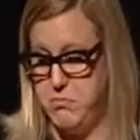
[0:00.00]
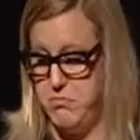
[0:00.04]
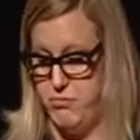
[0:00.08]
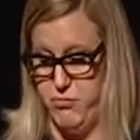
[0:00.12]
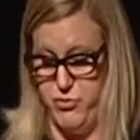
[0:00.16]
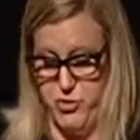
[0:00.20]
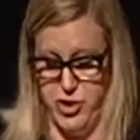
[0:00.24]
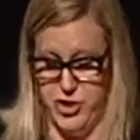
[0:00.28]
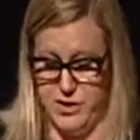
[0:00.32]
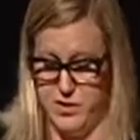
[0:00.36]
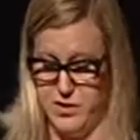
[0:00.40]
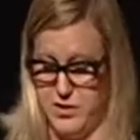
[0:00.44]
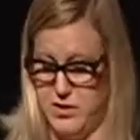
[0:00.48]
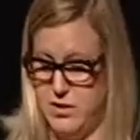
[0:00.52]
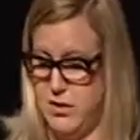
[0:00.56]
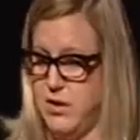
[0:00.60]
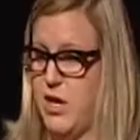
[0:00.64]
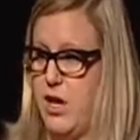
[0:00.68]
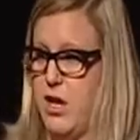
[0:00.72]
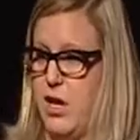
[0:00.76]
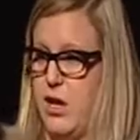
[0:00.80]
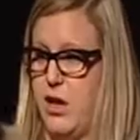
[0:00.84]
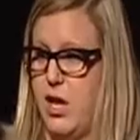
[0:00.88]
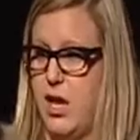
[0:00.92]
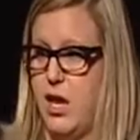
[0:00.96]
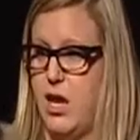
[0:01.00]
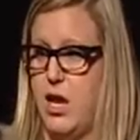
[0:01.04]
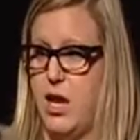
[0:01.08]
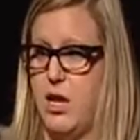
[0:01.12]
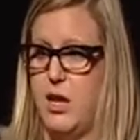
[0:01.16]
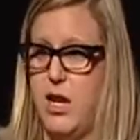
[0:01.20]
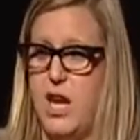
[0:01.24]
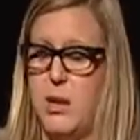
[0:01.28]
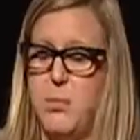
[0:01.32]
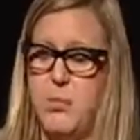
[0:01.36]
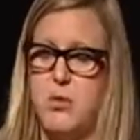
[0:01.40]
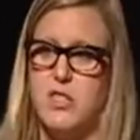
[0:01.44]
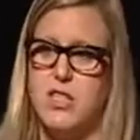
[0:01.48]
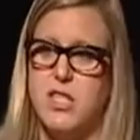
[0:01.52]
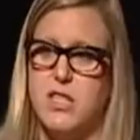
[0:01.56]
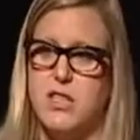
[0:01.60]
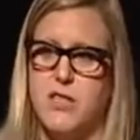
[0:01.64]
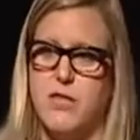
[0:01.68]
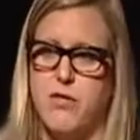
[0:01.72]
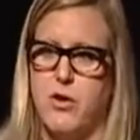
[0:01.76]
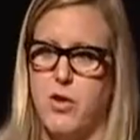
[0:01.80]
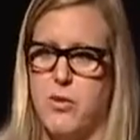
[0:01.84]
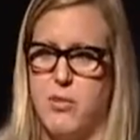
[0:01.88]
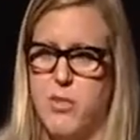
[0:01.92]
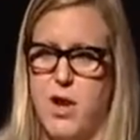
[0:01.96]
just enable
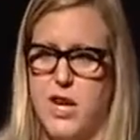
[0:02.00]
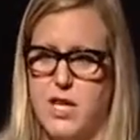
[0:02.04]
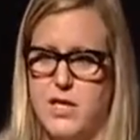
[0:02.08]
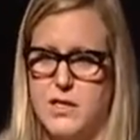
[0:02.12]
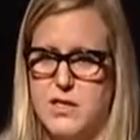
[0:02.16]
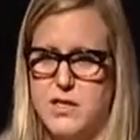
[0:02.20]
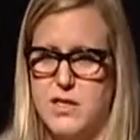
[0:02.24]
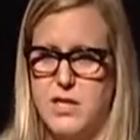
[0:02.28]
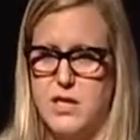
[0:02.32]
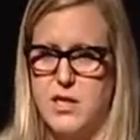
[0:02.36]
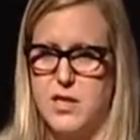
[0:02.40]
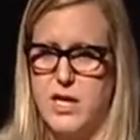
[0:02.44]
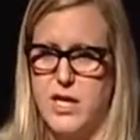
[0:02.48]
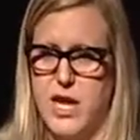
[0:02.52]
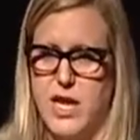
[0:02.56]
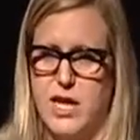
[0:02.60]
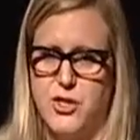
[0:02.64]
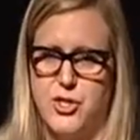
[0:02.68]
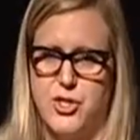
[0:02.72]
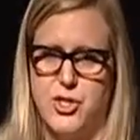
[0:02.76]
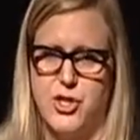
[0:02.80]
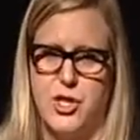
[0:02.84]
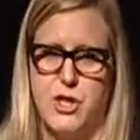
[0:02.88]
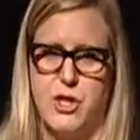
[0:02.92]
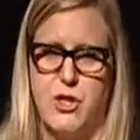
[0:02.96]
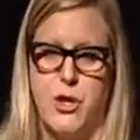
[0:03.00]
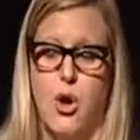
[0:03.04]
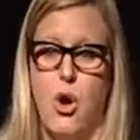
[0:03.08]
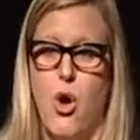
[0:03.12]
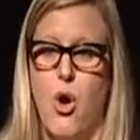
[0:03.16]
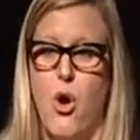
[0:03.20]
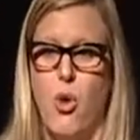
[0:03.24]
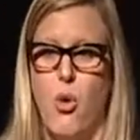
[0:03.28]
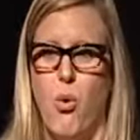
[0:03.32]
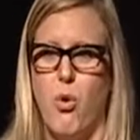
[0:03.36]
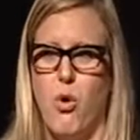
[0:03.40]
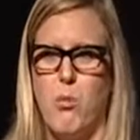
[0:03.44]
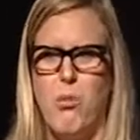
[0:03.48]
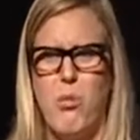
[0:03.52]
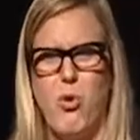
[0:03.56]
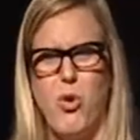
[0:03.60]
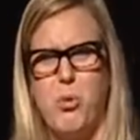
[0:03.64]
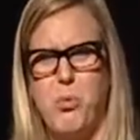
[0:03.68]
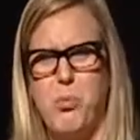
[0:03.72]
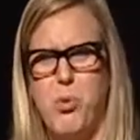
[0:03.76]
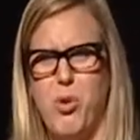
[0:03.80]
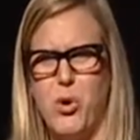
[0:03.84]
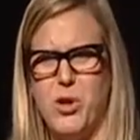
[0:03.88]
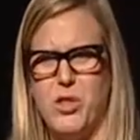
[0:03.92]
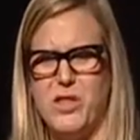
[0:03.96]
delivery reconciliation, or more
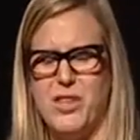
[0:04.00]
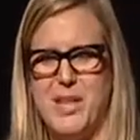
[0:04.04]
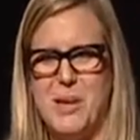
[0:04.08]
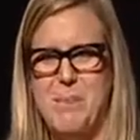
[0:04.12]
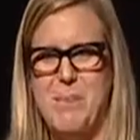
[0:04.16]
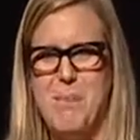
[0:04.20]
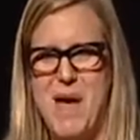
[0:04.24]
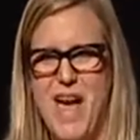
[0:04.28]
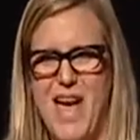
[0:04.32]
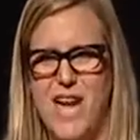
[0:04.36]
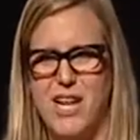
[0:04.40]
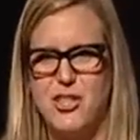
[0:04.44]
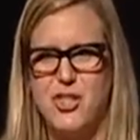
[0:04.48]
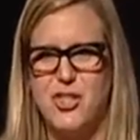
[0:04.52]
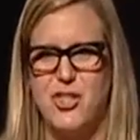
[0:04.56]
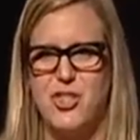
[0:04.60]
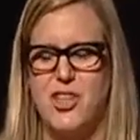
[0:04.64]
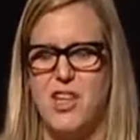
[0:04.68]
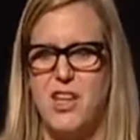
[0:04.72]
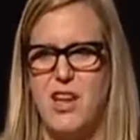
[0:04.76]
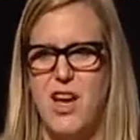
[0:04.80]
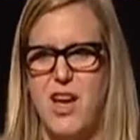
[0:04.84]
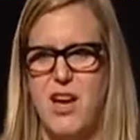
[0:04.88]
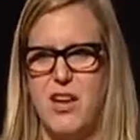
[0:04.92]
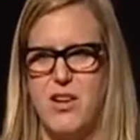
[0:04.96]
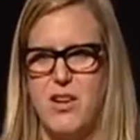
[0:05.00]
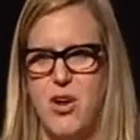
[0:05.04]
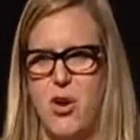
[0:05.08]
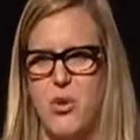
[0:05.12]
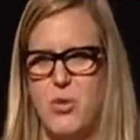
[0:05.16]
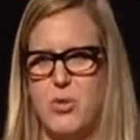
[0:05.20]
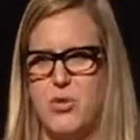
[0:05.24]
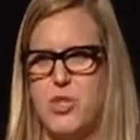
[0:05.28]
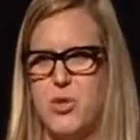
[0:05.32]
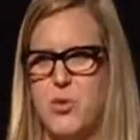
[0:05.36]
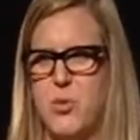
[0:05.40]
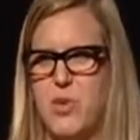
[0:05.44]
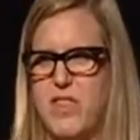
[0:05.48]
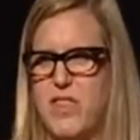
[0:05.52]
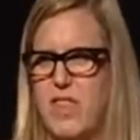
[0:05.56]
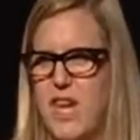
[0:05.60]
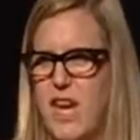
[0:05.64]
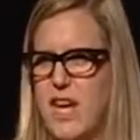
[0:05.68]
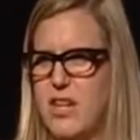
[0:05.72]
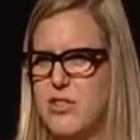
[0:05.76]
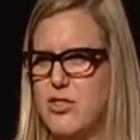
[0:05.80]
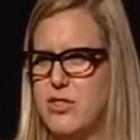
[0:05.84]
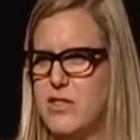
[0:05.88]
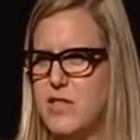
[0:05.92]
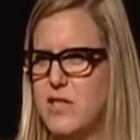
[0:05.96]
importantly, match the I/O to what the
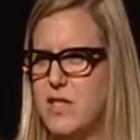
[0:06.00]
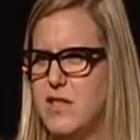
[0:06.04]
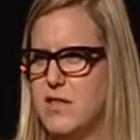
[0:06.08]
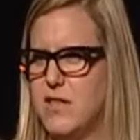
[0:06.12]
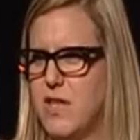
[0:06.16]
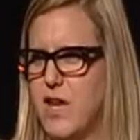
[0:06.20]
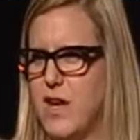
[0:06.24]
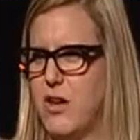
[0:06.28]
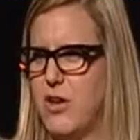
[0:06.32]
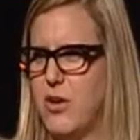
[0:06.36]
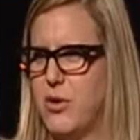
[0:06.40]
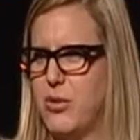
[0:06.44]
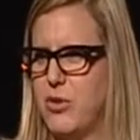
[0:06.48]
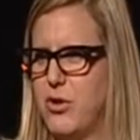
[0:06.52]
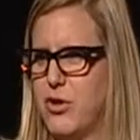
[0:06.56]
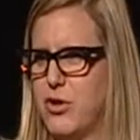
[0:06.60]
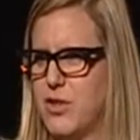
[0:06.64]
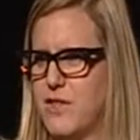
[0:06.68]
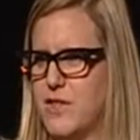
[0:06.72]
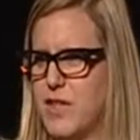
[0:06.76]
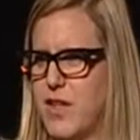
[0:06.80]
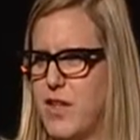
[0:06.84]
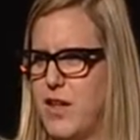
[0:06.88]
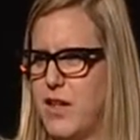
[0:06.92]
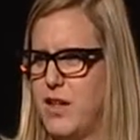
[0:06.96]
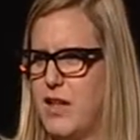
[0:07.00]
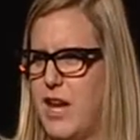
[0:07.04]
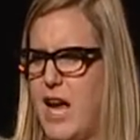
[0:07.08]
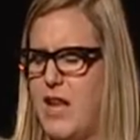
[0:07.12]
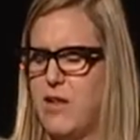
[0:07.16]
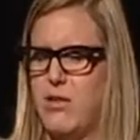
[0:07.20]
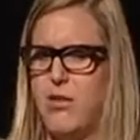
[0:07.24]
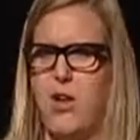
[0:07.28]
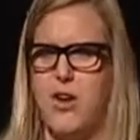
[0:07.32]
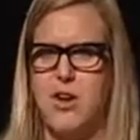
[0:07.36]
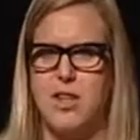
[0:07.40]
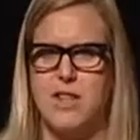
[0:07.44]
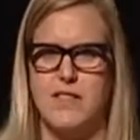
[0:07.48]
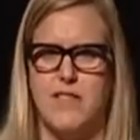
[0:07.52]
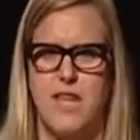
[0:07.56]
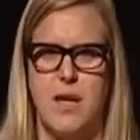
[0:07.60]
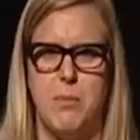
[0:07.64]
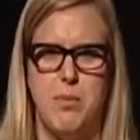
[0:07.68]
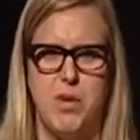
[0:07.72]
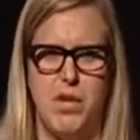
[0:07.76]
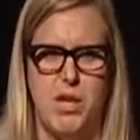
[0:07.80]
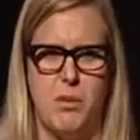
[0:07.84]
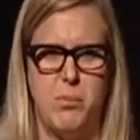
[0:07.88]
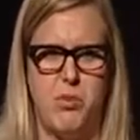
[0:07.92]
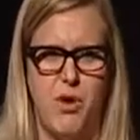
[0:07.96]
agency's I/O looks like. How long has that
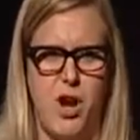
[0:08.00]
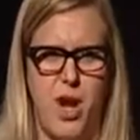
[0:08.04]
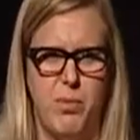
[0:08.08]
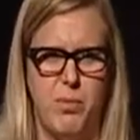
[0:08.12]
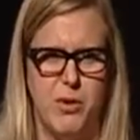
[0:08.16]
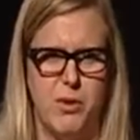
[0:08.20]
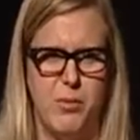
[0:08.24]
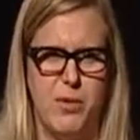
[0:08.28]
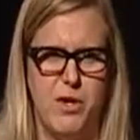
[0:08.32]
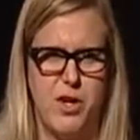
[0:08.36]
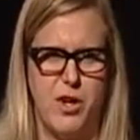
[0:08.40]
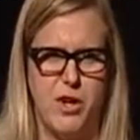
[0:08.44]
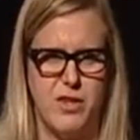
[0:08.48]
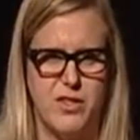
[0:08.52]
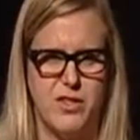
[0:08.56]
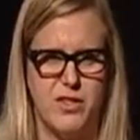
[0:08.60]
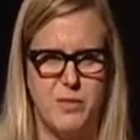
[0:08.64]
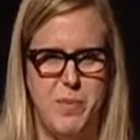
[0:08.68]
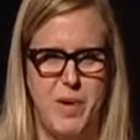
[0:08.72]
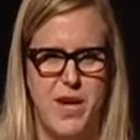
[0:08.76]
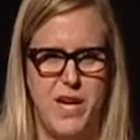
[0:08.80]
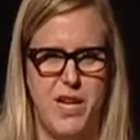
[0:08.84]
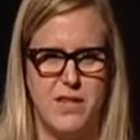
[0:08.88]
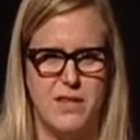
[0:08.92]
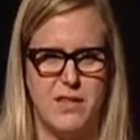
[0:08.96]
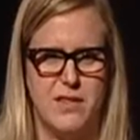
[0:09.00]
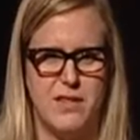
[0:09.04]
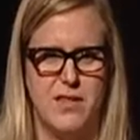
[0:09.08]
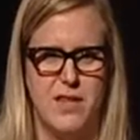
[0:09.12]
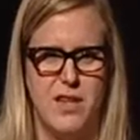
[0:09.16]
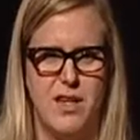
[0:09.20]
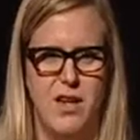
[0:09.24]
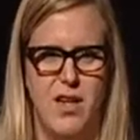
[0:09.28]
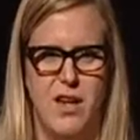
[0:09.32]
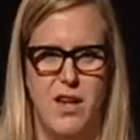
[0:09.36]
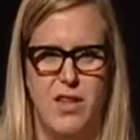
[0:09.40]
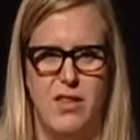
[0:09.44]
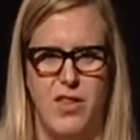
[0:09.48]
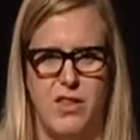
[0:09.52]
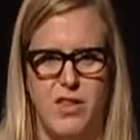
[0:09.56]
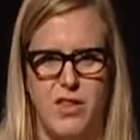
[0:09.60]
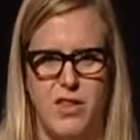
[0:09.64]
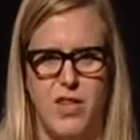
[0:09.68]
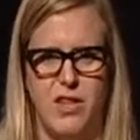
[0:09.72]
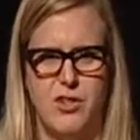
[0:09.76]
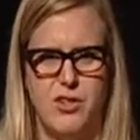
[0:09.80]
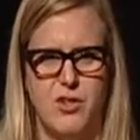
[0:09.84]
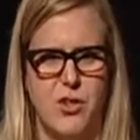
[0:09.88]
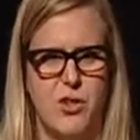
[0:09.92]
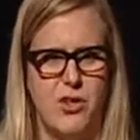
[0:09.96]
been a problem in our space, that the
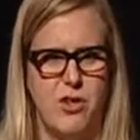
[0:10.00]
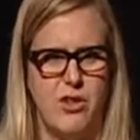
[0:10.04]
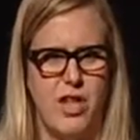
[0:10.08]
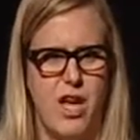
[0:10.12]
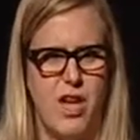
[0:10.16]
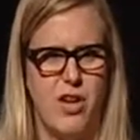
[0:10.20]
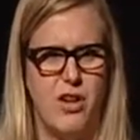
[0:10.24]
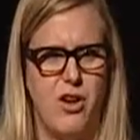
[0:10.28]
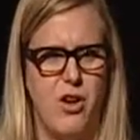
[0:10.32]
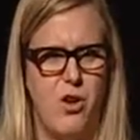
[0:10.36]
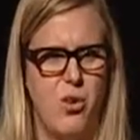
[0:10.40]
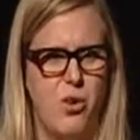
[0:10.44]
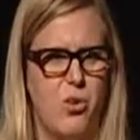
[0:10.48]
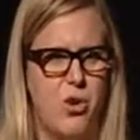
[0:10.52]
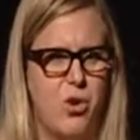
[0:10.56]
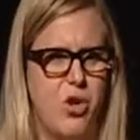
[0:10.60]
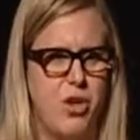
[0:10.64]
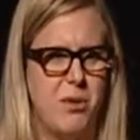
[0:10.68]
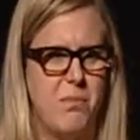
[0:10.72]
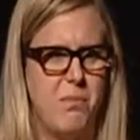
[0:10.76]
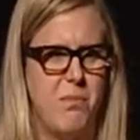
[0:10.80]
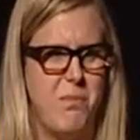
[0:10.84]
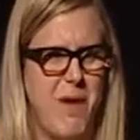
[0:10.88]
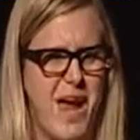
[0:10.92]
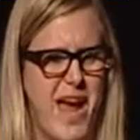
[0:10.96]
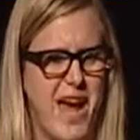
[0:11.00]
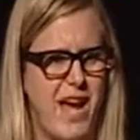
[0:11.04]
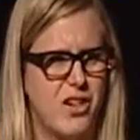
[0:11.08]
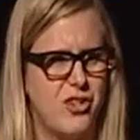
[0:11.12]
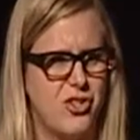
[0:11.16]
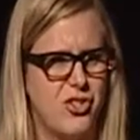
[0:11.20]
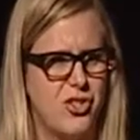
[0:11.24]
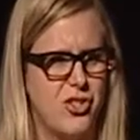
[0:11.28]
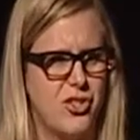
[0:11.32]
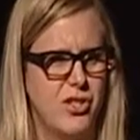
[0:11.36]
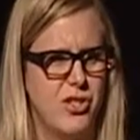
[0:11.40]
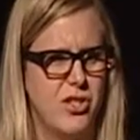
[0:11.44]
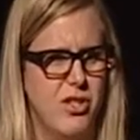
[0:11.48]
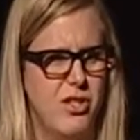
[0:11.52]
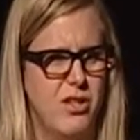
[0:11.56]
internal I/O couldn't match